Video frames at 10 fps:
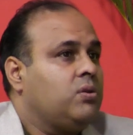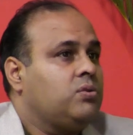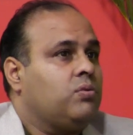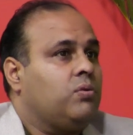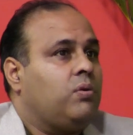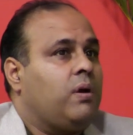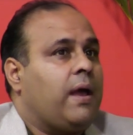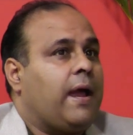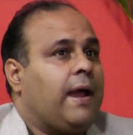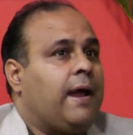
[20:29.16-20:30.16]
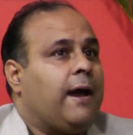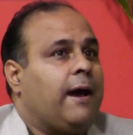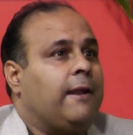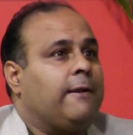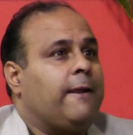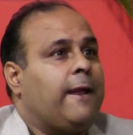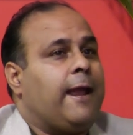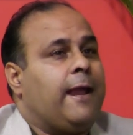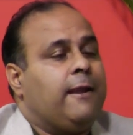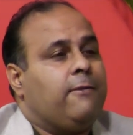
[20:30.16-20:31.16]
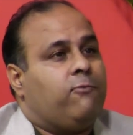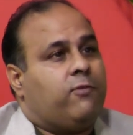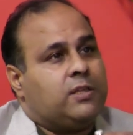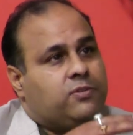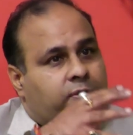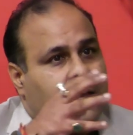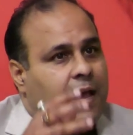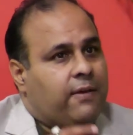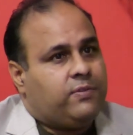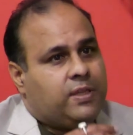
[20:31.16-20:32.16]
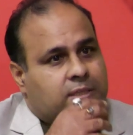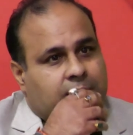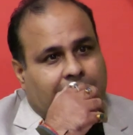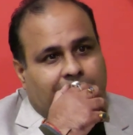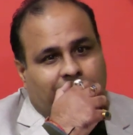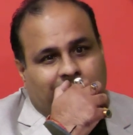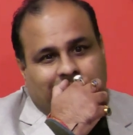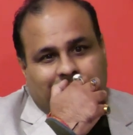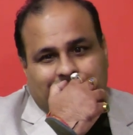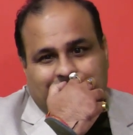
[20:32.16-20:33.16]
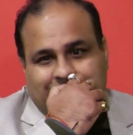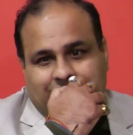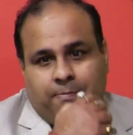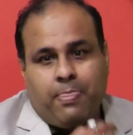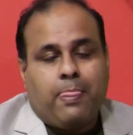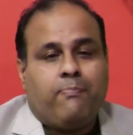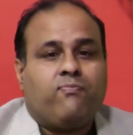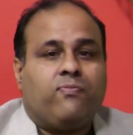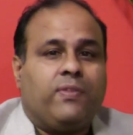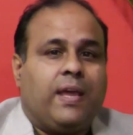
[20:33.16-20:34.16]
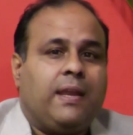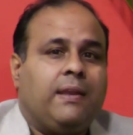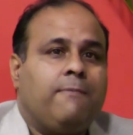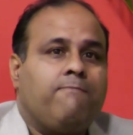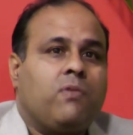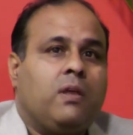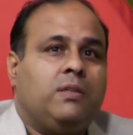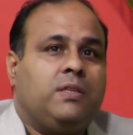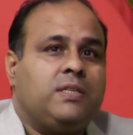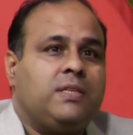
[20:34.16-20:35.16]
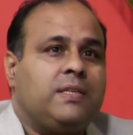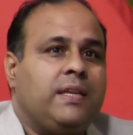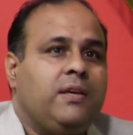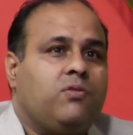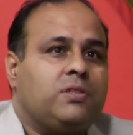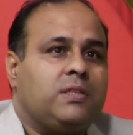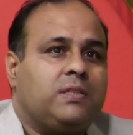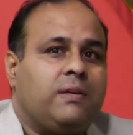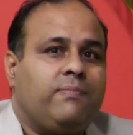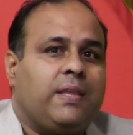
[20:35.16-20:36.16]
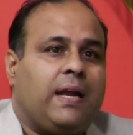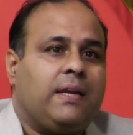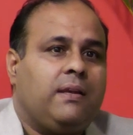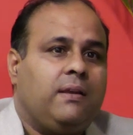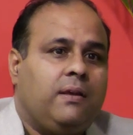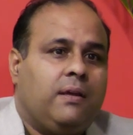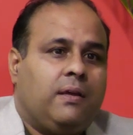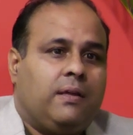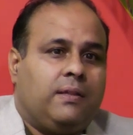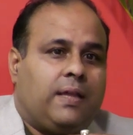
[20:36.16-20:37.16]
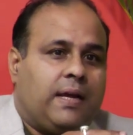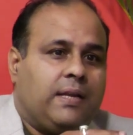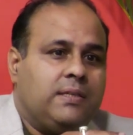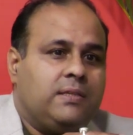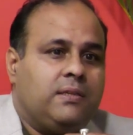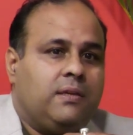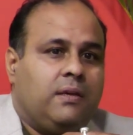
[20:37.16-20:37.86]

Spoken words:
So and once we have this kind of an ecosystem, then this is an ecosystem that is